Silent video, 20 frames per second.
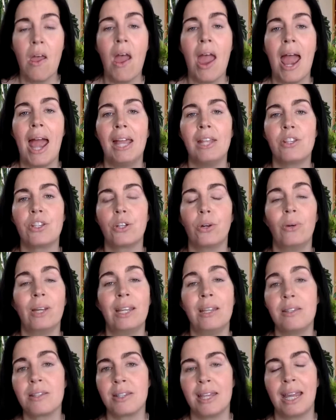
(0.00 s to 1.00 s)
And so
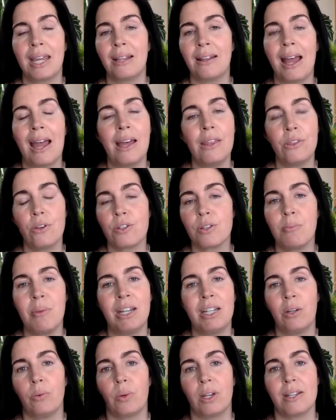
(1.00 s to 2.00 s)
in saying that, there's
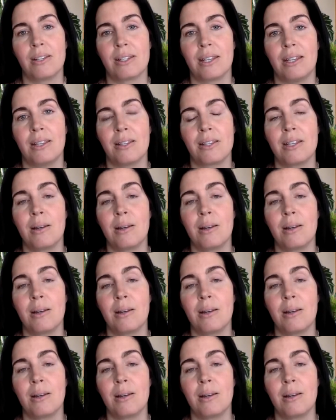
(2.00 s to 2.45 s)
many reasons.